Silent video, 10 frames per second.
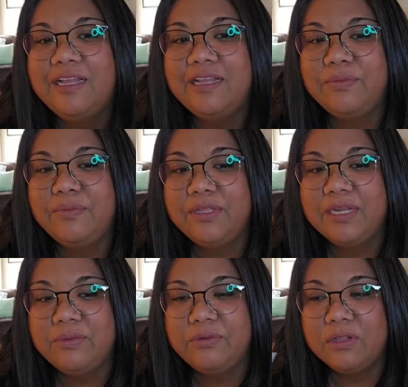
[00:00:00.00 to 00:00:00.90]
uh, when
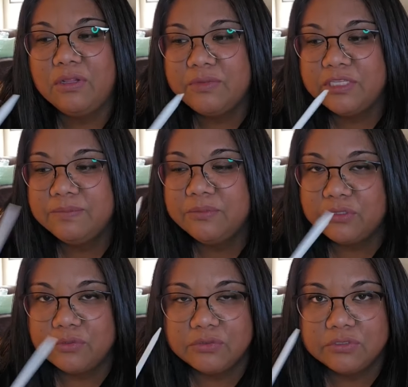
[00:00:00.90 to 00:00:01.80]
I would always
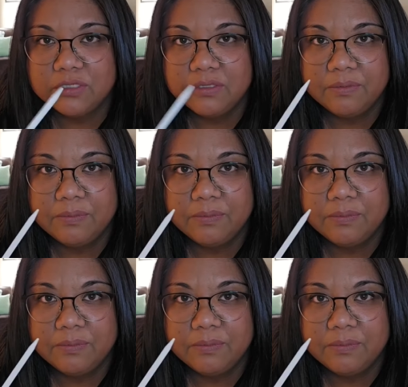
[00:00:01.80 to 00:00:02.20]
put those